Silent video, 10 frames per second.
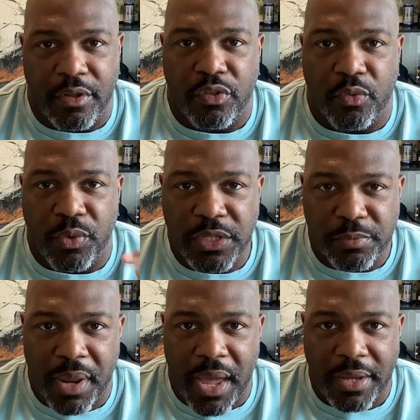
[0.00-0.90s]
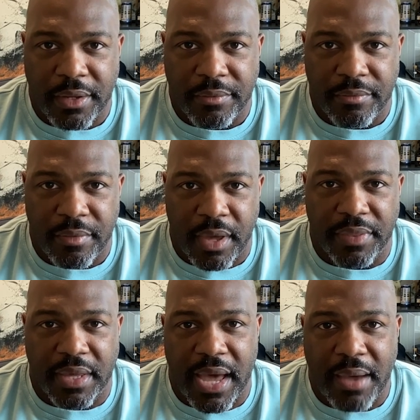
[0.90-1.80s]
the reach block and
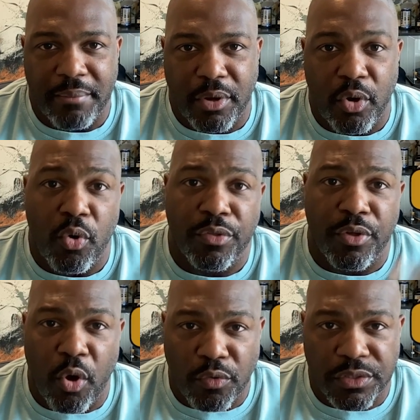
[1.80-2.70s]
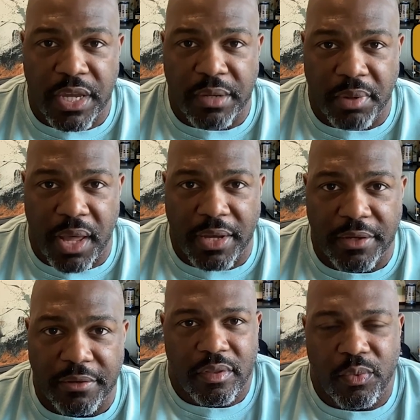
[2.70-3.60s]
the combo or the overtake block.
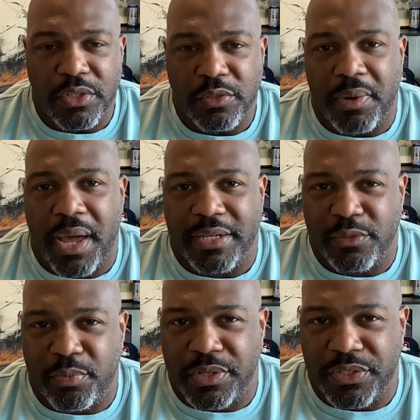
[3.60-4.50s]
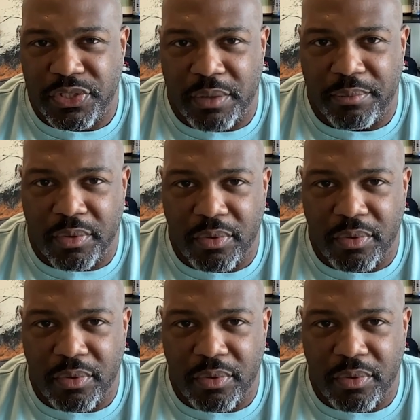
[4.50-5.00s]
The reach block is pretty simple.